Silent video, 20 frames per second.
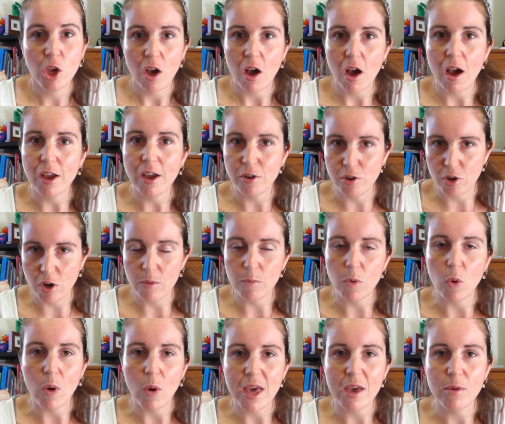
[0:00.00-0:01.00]
I am
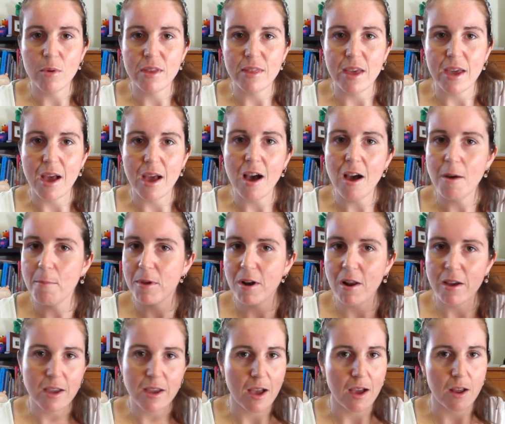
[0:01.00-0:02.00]
aware where they are, but
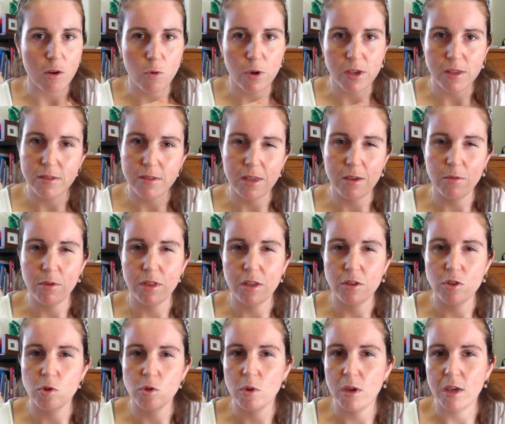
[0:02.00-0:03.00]
I can't always see what they're
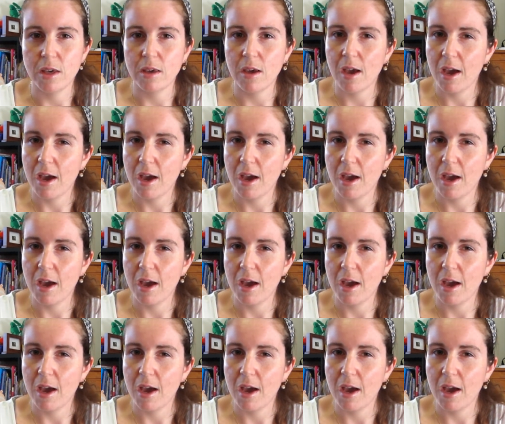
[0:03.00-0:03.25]
doing